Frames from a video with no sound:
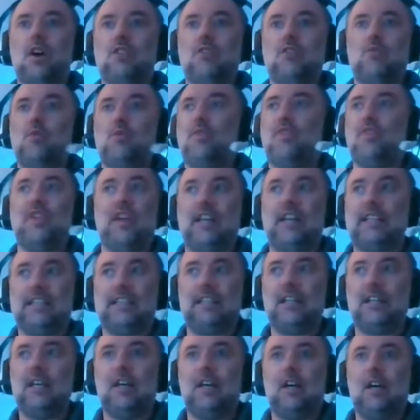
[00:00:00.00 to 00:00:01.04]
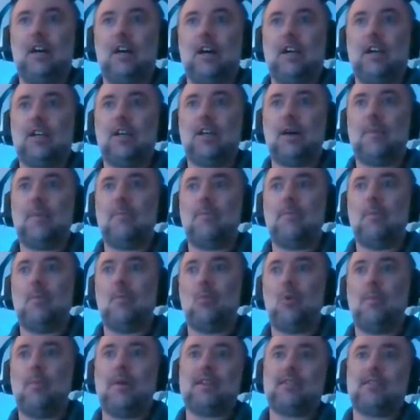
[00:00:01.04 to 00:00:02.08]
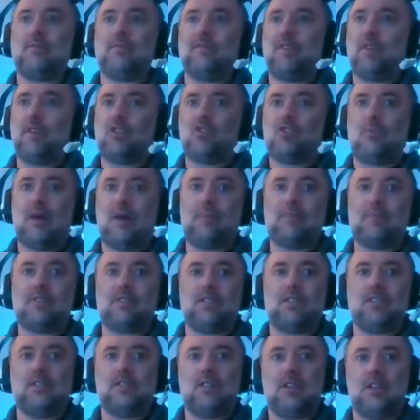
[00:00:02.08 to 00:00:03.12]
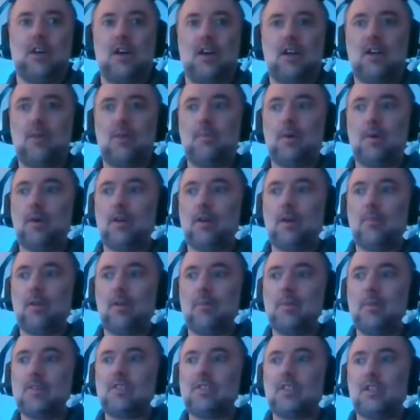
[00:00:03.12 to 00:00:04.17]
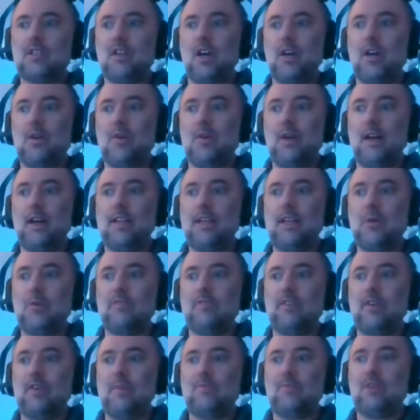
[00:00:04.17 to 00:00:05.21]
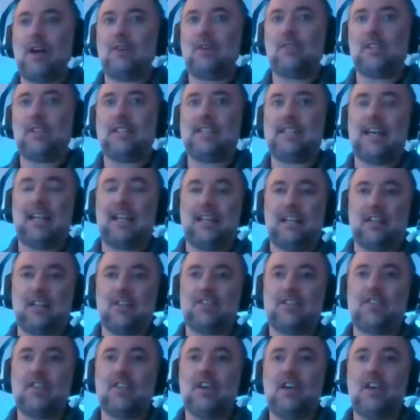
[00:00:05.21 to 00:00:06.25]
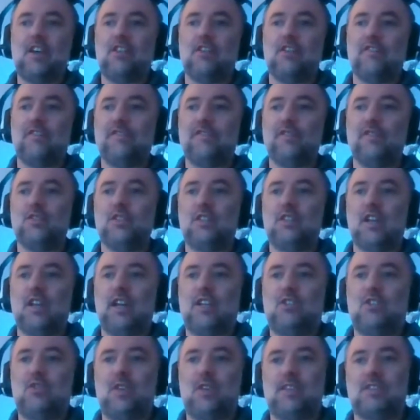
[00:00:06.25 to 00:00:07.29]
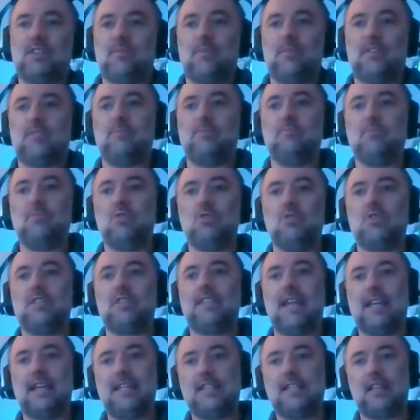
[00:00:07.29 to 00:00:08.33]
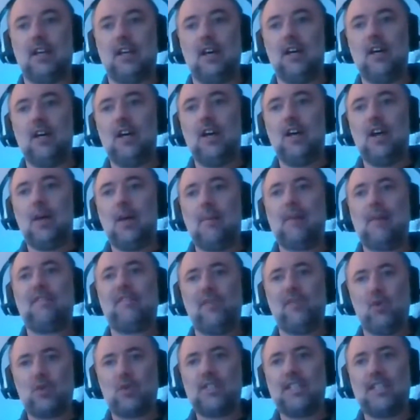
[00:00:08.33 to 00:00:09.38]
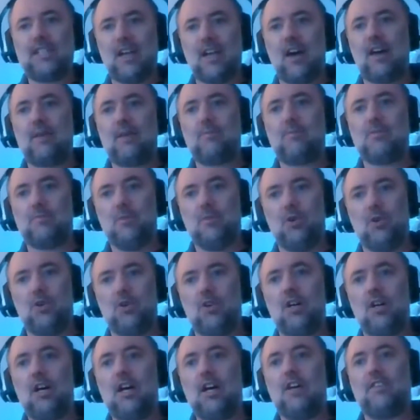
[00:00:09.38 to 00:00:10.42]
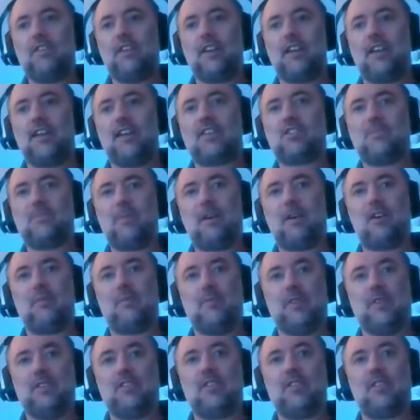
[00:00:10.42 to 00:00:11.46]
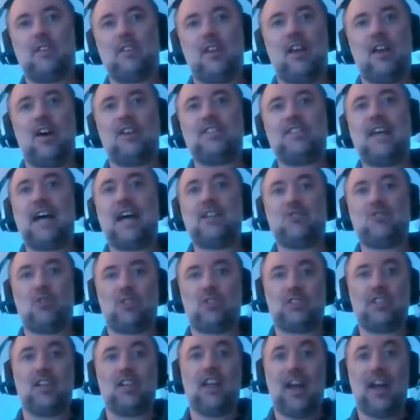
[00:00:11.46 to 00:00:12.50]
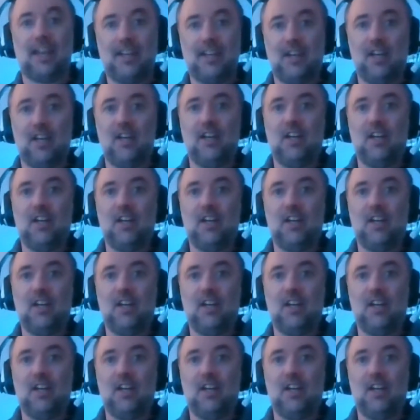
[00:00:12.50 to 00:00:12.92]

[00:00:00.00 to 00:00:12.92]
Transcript: thing. Like we met some folks from Amazon a couple of months ago, and they were very proudly telling us that Fortnite transmits more data, about 40 times more than an experiment at the Large Hadron Collider.